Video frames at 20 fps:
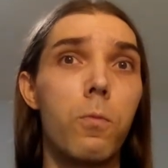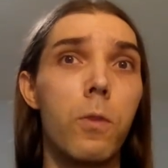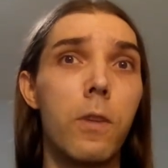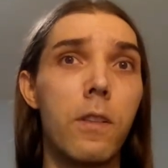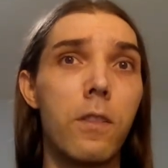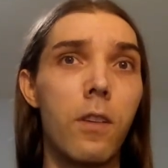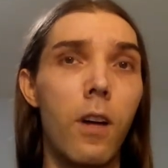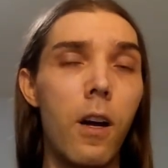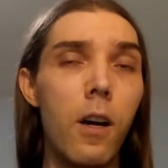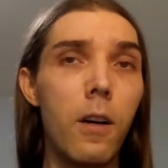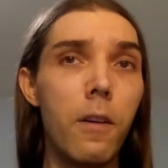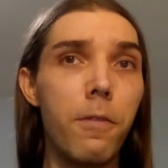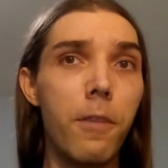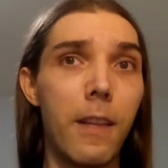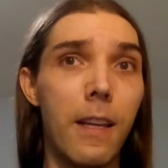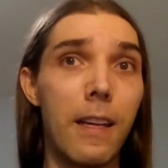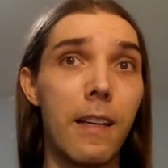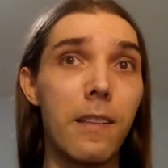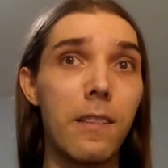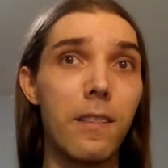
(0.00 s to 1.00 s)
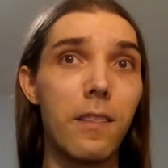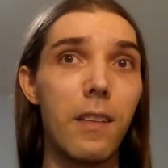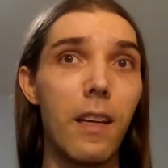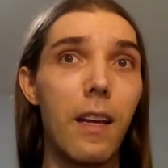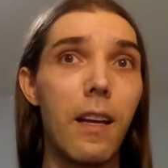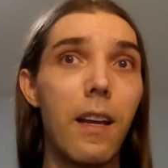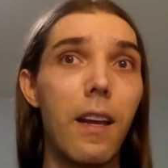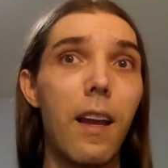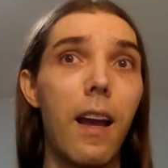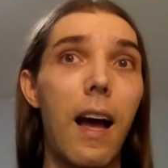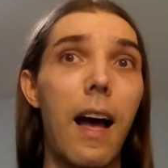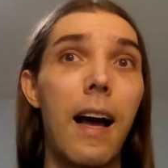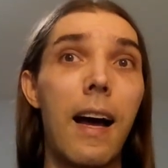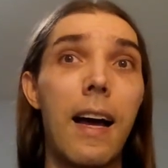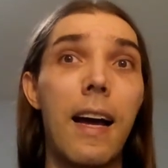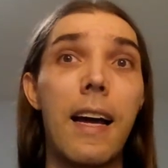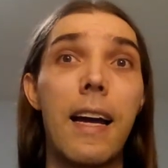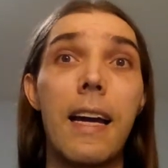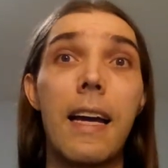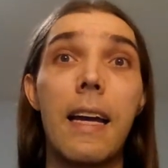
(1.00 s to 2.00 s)
resolve this,
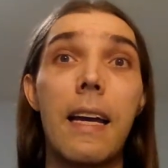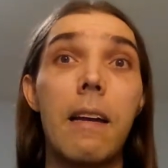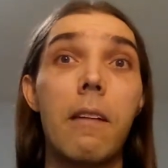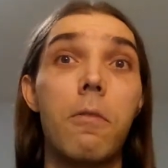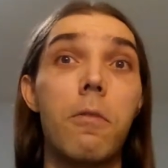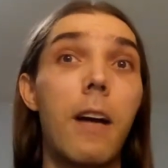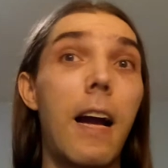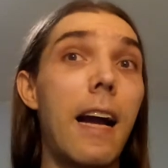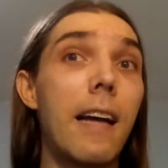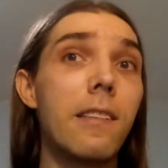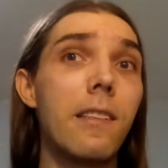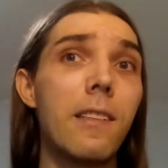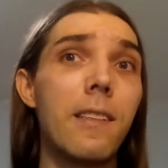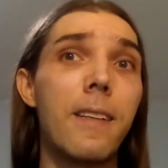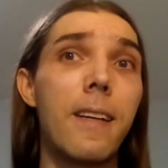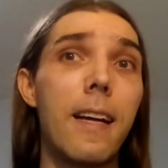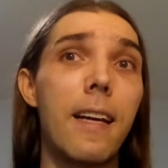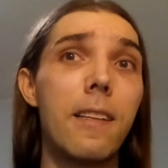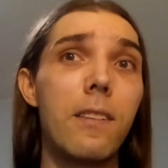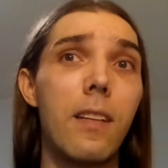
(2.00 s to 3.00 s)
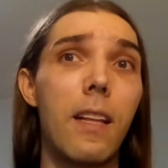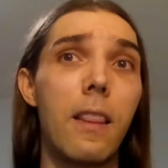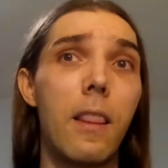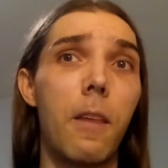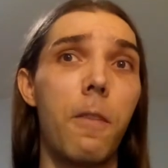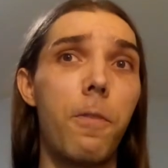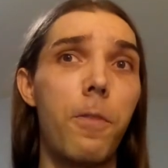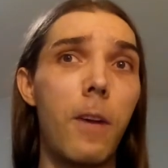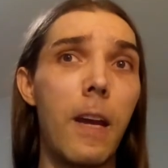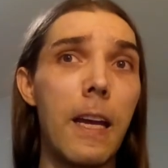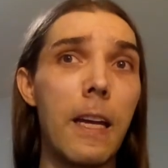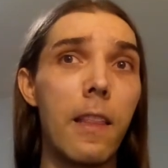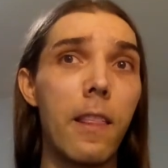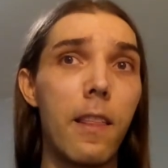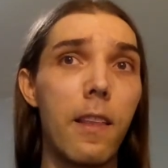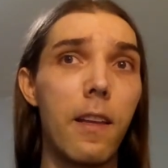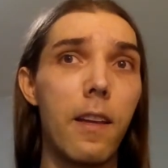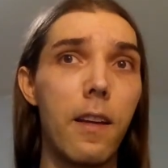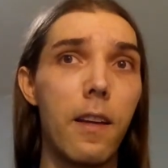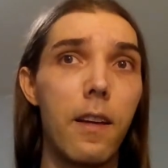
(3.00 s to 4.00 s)
I rationalized that the
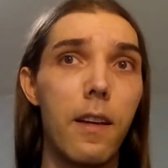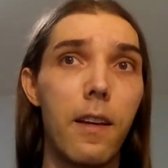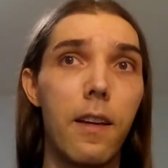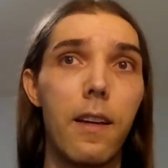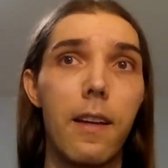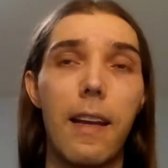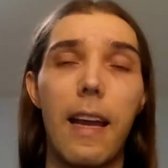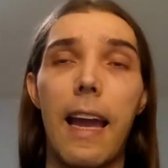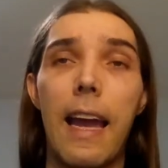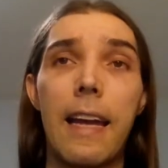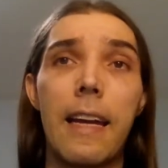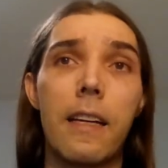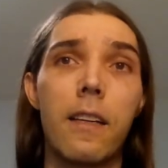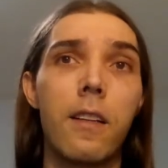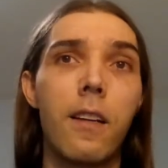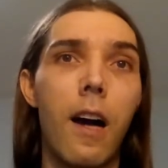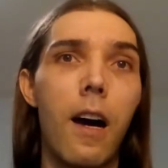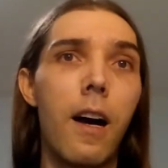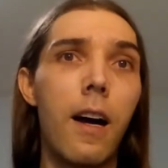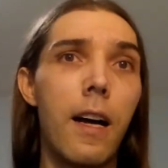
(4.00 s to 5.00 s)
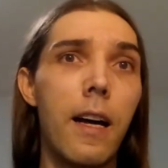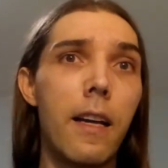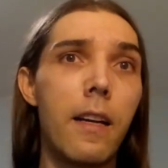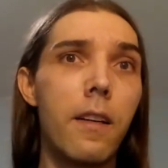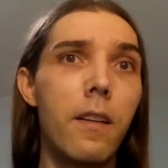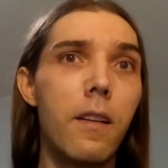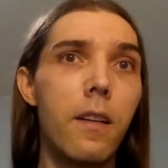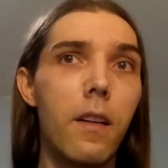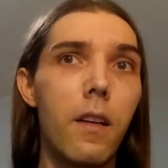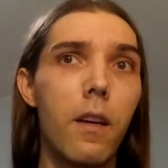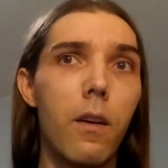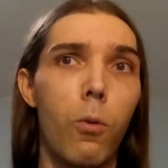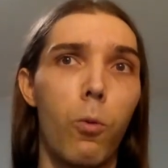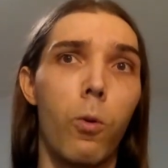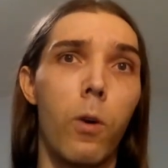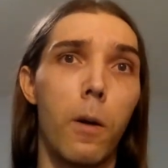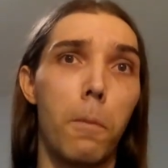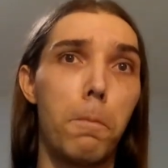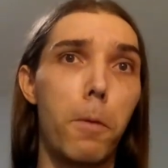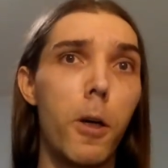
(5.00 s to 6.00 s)
faith and God
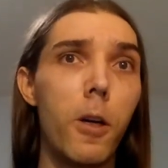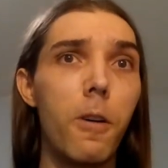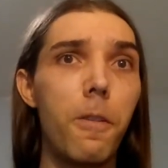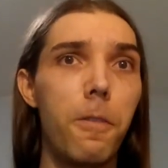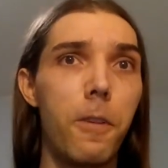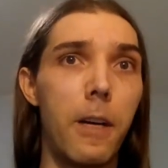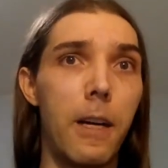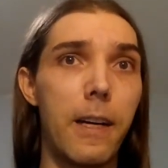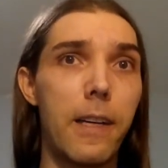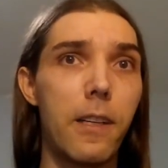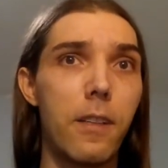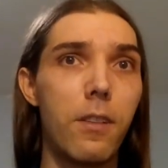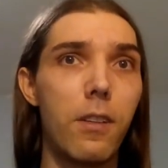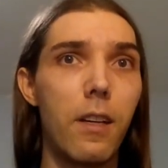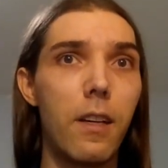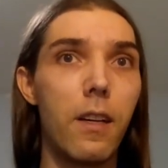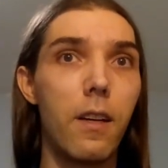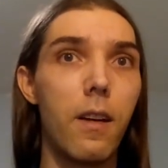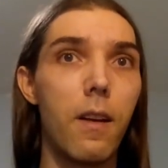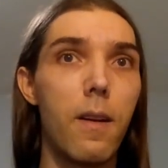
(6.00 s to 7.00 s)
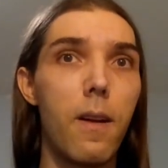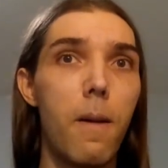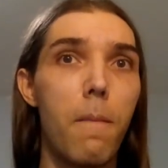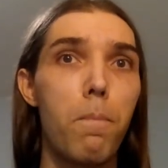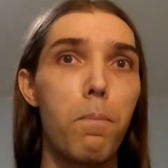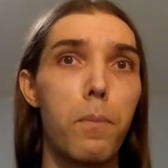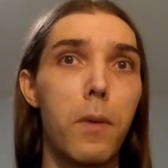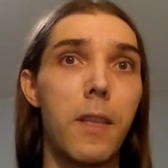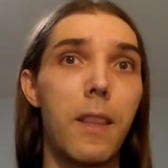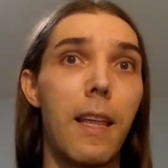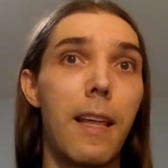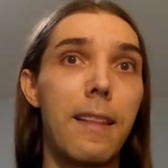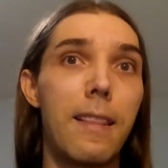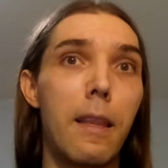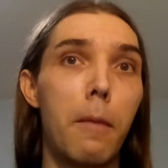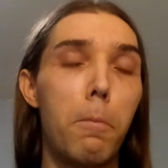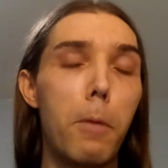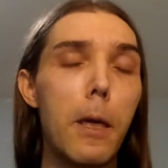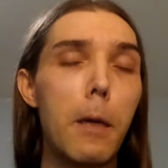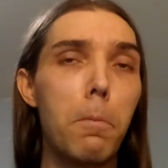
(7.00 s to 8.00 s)
were perfect, but that
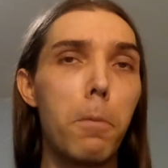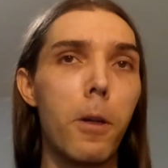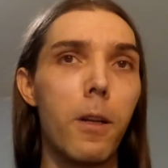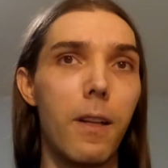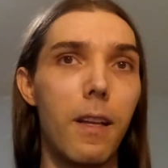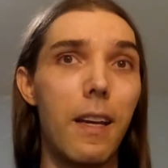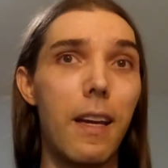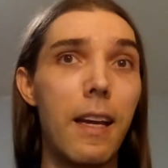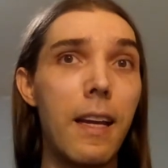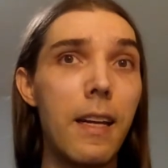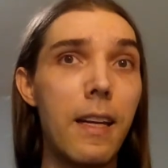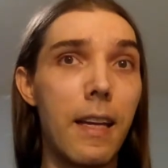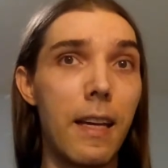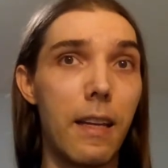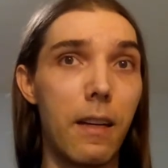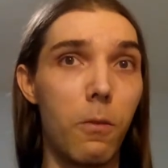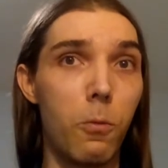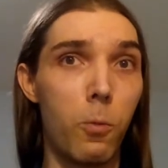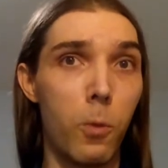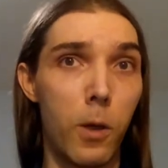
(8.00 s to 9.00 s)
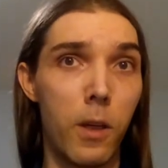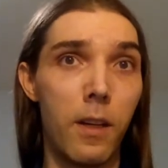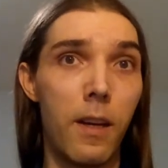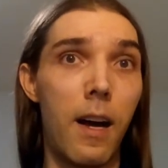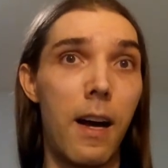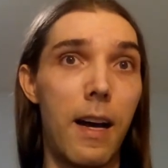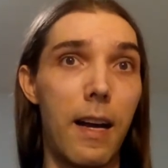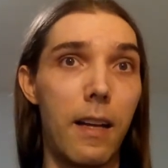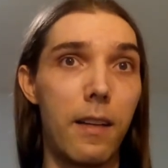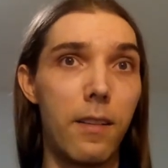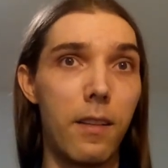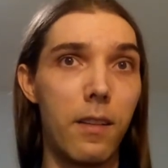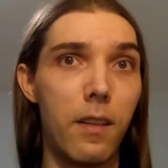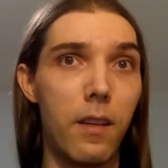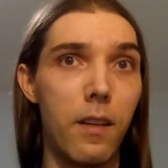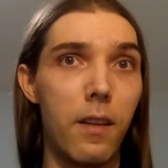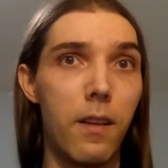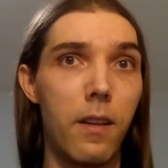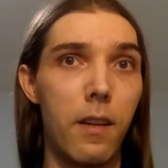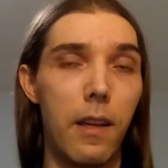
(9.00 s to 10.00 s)
the people in it were not.
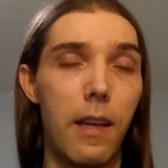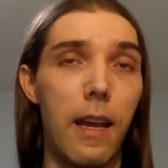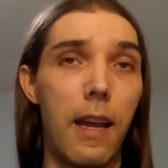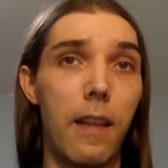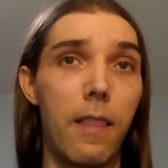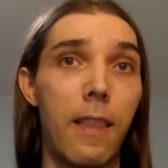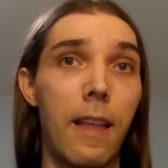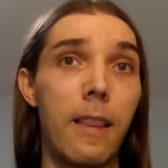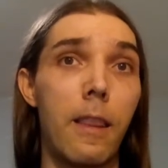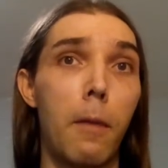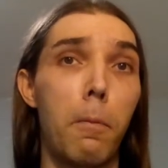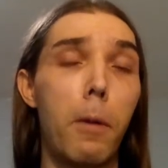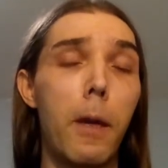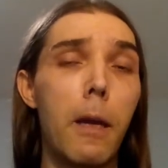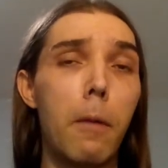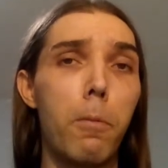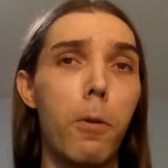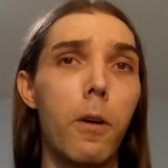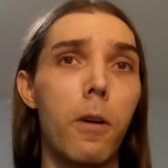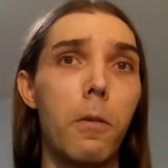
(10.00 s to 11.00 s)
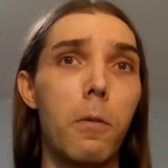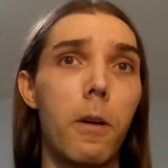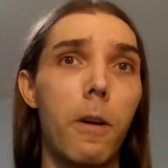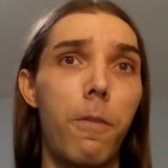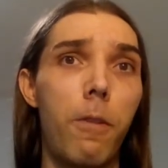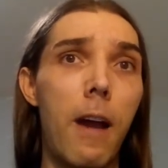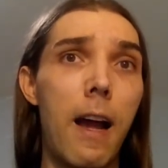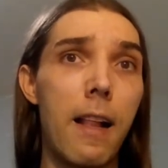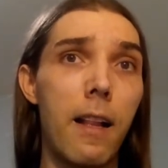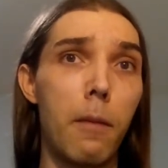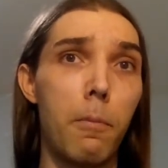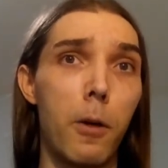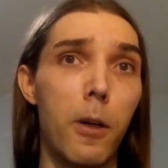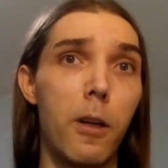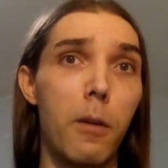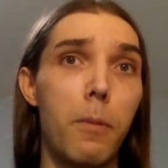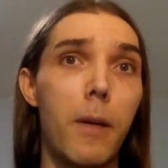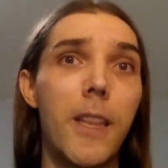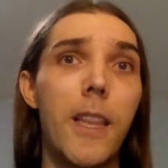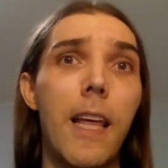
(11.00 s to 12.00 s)
That the people were
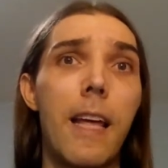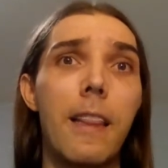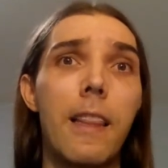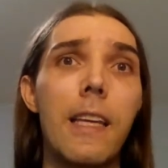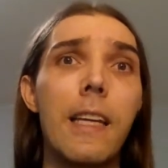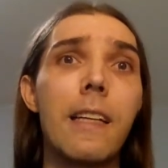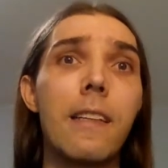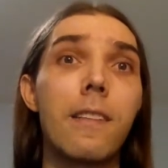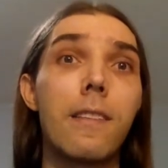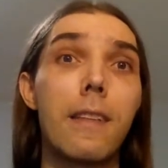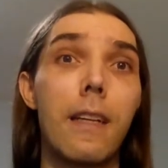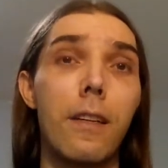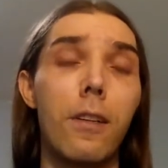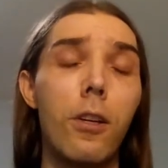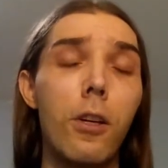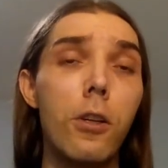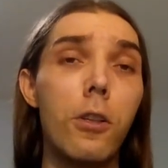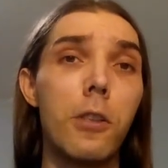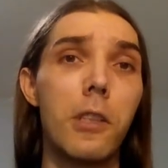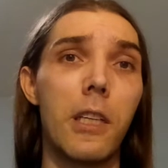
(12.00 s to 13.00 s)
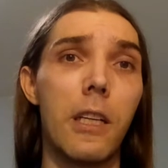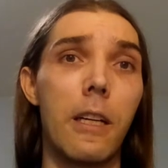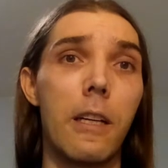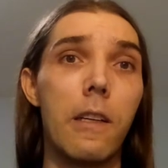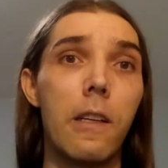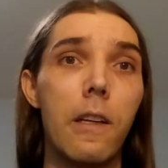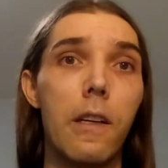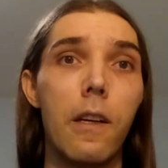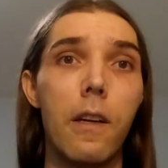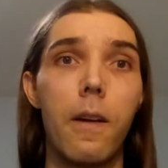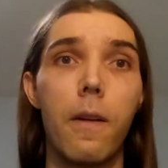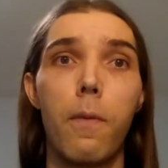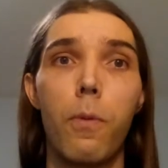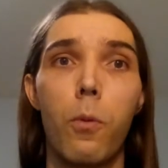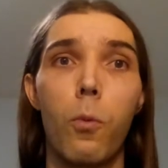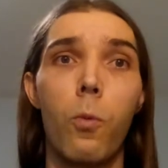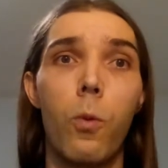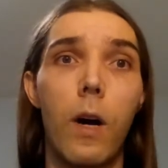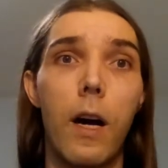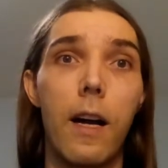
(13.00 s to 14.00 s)
fallible, but that the institution
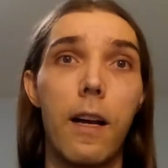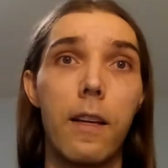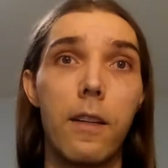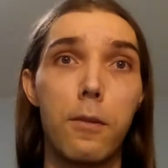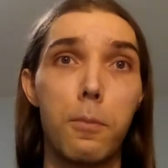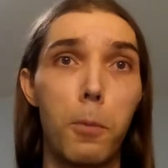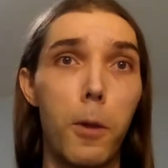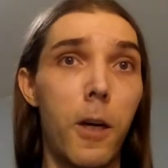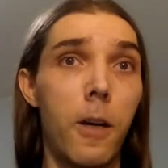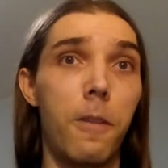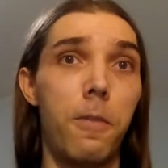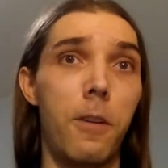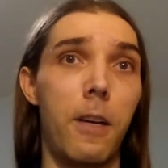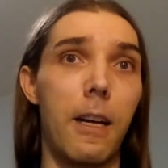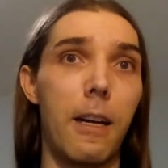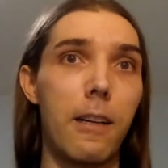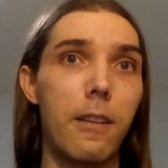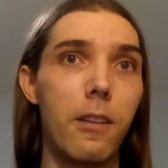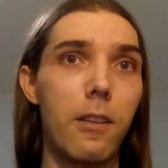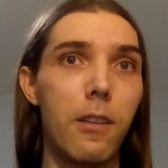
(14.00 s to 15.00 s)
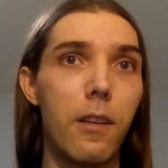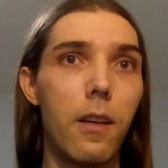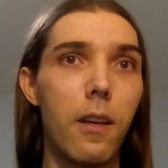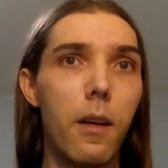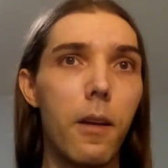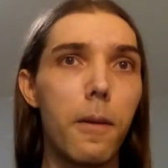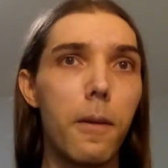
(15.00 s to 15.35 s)
was perfect.